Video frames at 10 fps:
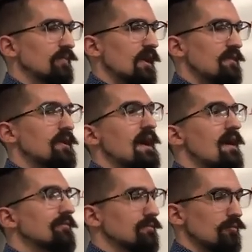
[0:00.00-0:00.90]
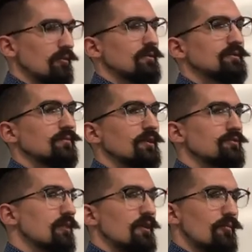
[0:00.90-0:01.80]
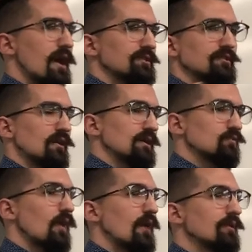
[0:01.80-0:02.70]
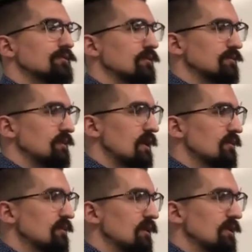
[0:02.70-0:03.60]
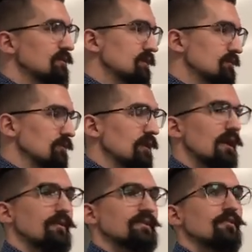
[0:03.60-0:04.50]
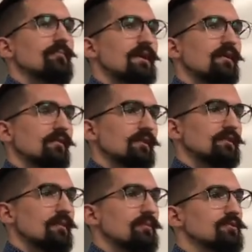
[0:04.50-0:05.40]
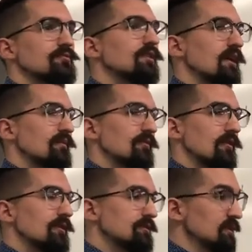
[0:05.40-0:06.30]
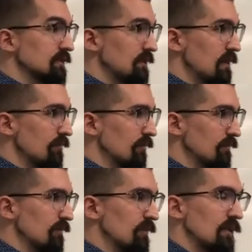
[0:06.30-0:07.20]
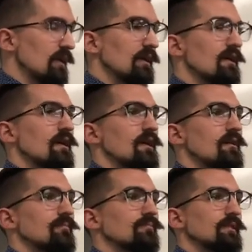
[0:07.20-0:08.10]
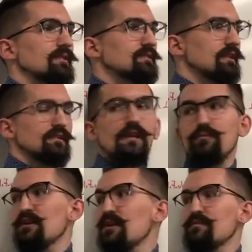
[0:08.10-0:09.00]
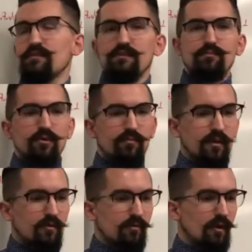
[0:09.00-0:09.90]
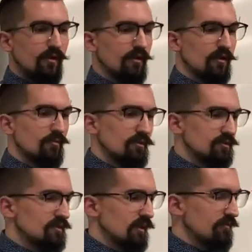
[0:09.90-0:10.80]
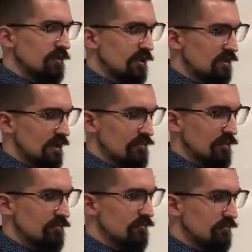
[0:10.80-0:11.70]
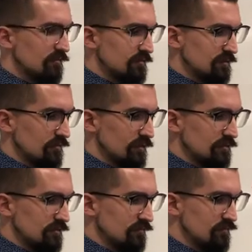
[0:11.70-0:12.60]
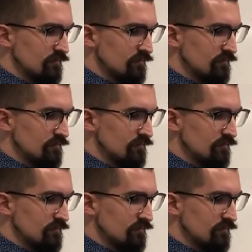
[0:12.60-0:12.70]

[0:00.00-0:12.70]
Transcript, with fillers: And then afterwards, we try to rationalize why we chose that. Uh, you essentially, I don't want to say you're making things up, but you kind of are. Here's an example. Um, this is an example he gives in his book, by the way, which I forgot the name of for some reason.